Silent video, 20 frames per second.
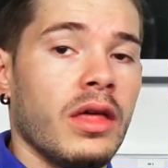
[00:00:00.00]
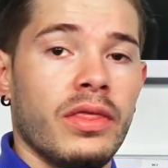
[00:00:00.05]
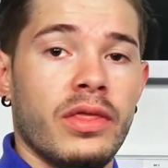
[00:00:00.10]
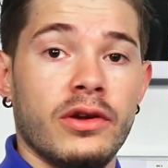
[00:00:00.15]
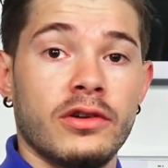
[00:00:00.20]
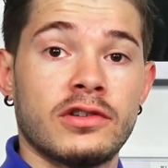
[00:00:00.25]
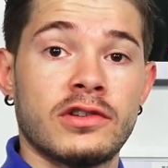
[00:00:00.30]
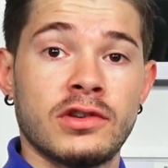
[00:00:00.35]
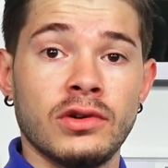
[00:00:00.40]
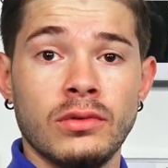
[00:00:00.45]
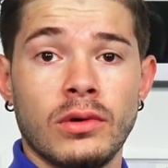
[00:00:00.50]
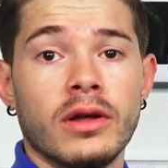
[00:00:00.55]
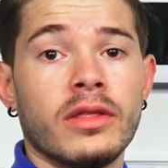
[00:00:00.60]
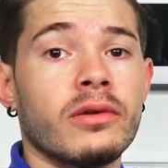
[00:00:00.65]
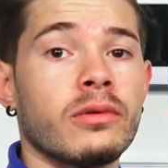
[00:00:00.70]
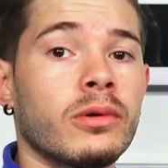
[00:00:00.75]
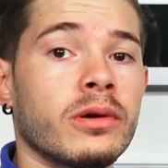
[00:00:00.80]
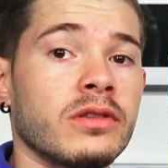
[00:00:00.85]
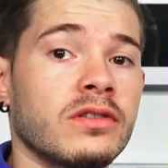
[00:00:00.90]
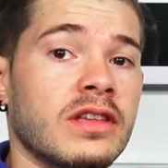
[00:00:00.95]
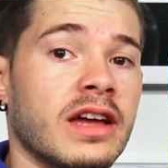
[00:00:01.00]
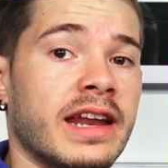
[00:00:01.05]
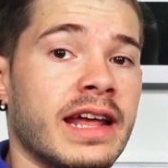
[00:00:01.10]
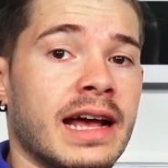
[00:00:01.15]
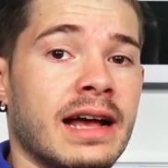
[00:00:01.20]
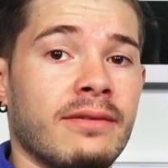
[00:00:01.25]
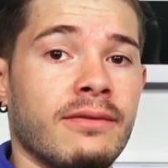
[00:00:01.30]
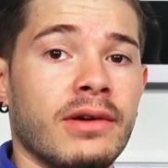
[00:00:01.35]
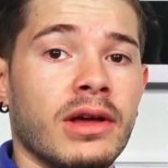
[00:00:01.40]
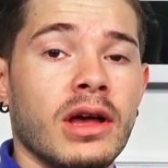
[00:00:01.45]
There's two other ones that
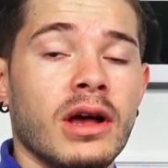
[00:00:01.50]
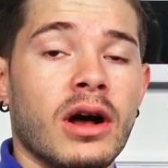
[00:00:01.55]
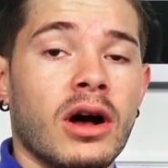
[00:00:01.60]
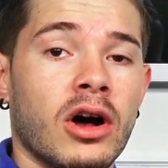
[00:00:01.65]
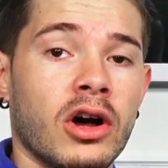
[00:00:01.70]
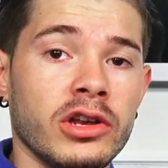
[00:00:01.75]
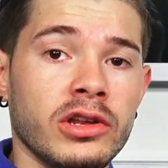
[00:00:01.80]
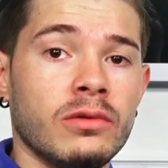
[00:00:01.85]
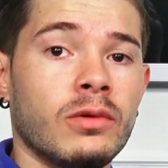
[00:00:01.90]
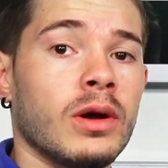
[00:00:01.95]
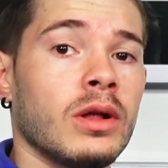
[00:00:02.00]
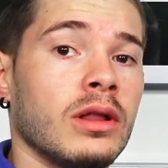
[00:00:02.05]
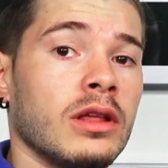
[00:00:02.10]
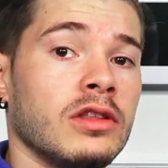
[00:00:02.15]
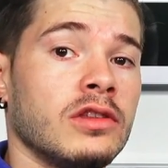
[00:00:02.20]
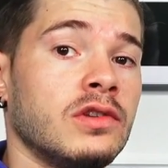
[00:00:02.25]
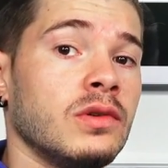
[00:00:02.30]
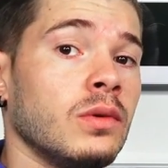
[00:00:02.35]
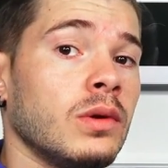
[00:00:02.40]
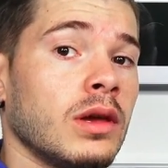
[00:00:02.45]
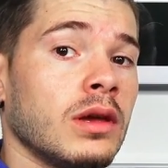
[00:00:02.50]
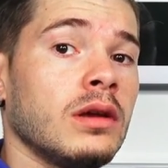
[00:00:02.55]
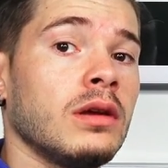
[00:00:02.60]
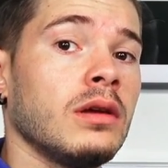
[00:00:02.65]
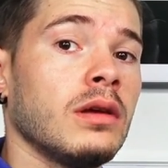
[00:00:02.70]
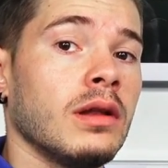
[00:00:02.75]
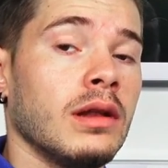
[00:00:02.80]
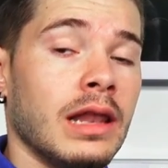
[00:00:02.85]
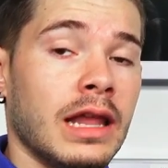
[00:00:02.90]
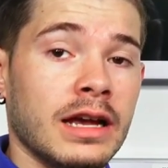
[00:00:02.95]
have Honeywell and 2
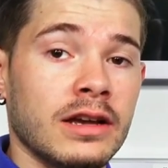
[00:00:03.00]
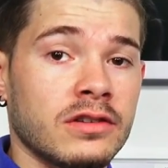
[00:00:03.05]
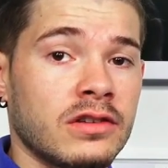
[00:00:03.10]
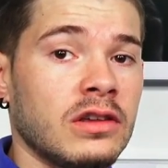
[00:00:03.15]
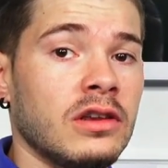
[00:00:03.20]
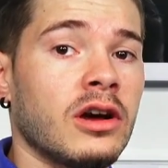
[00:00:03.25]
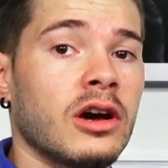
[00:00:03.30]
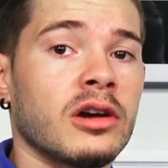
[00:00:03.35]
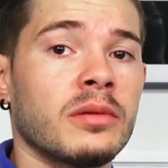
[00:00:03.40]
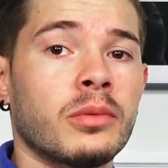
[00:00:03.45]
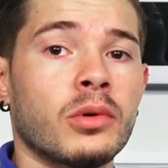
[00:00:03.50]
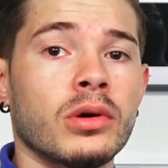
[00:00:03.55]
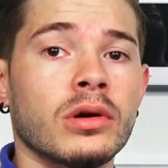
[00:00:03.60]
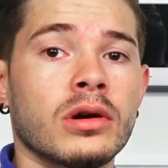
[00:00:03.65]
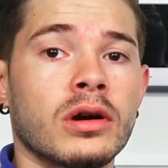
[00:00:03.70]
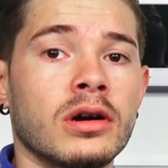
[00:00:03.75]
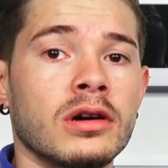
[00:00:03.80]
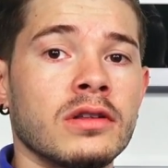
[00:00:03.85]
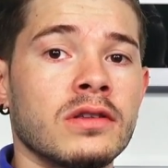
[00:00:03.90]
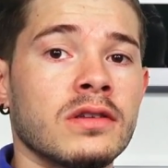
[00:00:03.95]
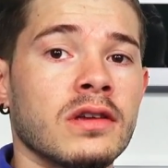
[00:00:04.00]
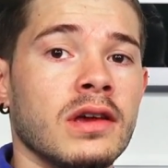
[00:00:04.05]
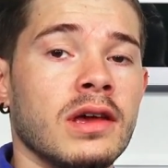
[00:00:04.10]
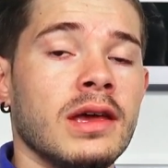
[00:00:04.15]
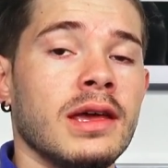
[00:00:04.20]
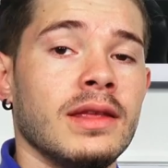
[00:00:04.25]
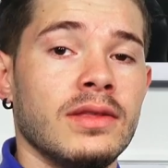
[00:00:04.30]
gig legacy daughter board cards.